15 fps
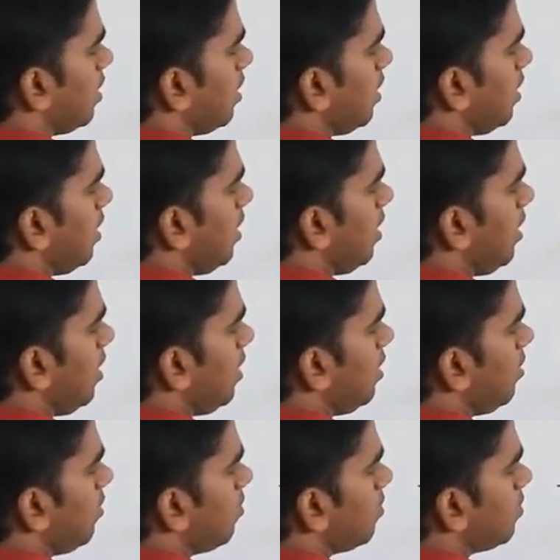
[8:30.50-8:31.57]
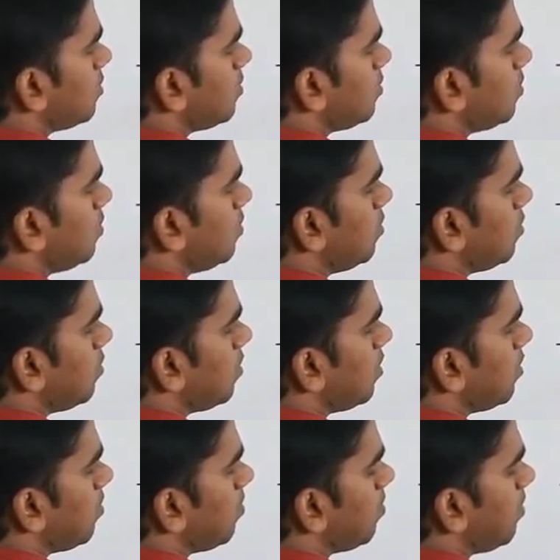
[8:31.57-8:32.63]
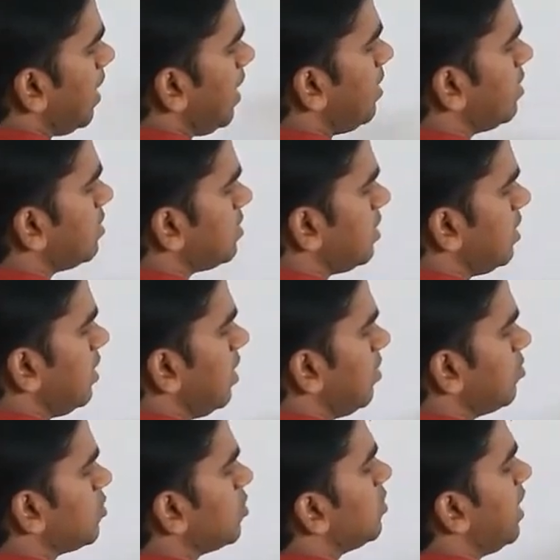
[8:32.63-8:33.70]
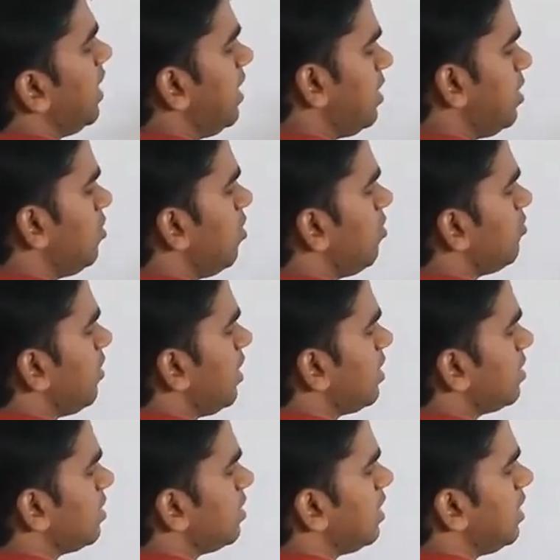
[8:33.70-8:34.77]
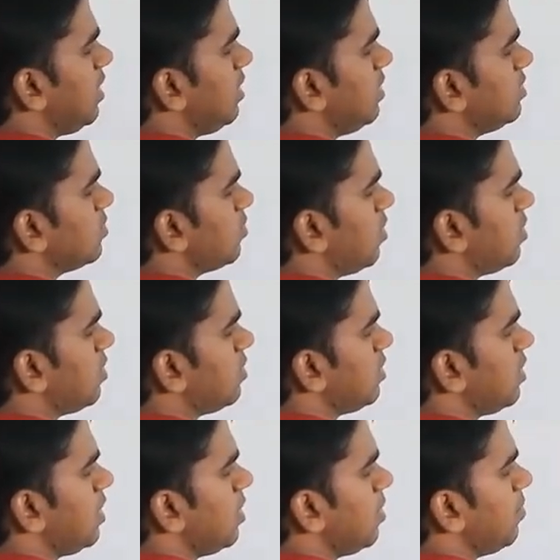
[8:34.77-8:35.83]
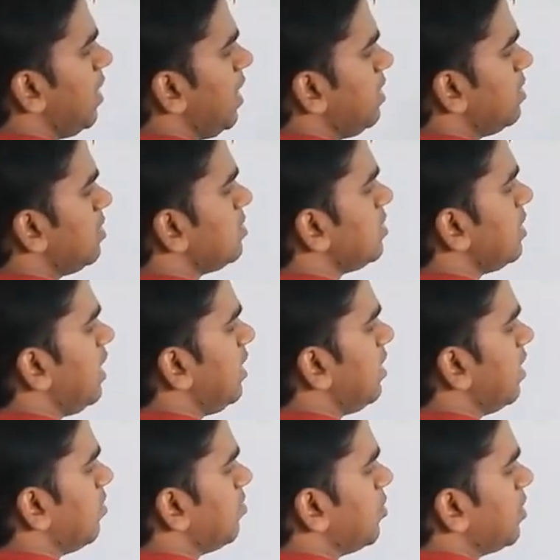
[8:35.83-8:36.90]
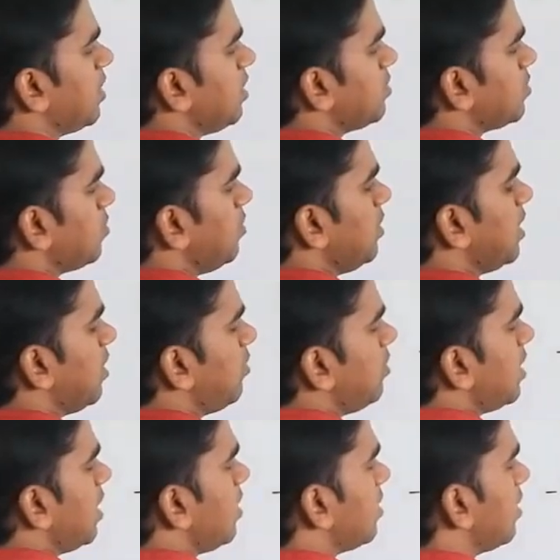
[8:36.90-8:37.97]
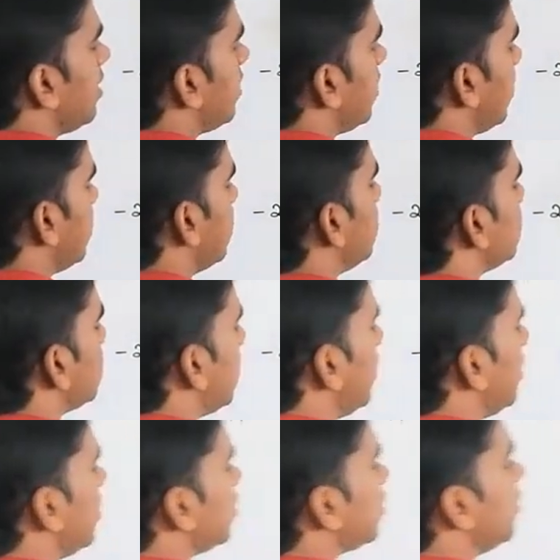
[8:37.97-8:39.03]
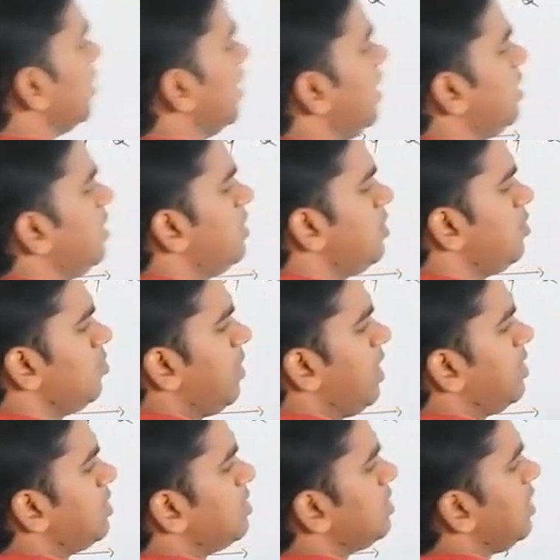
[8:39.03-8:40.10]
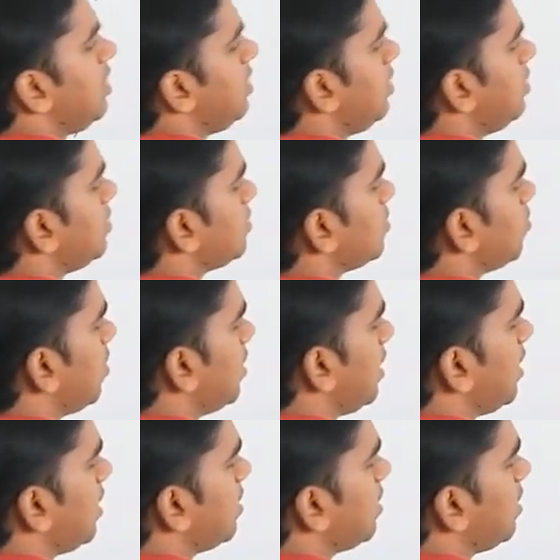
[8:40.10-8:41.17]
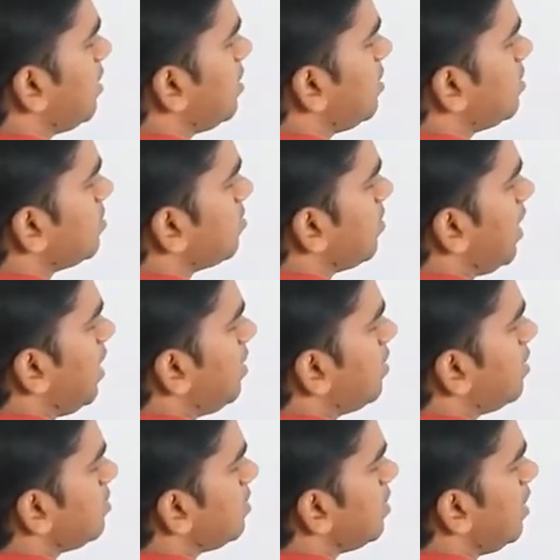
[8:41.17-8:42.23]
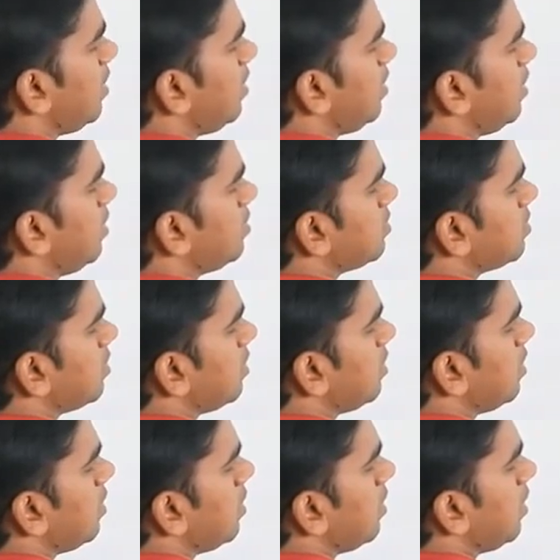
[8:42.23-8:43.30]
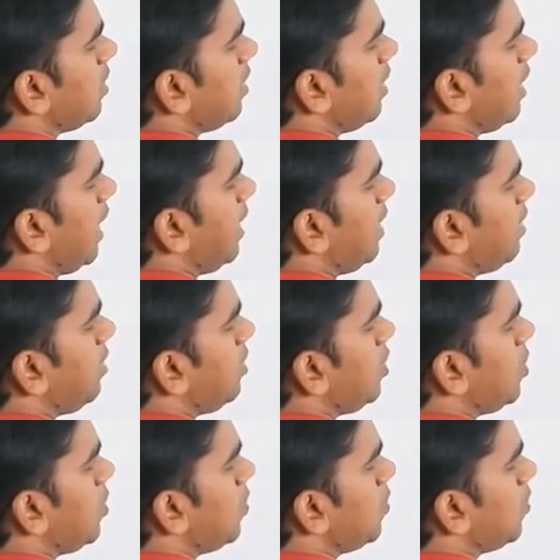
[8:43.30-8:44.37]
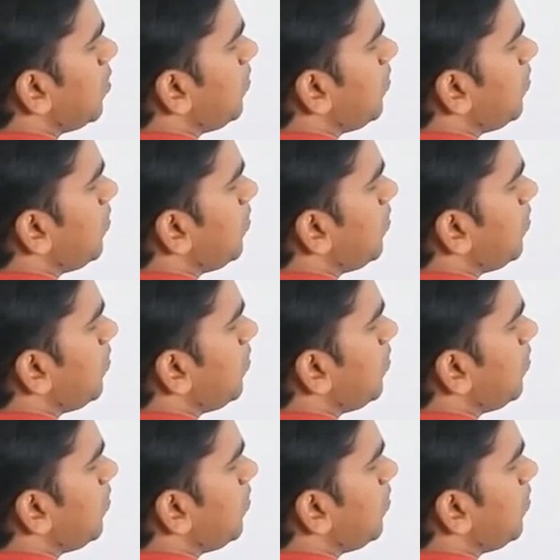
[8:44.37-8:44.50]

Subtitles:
a equals to minus a cap. So negative of vector a is what? Minus a cap. Okay, so we can write like this. So negative minus a is what I can write is minus a is negative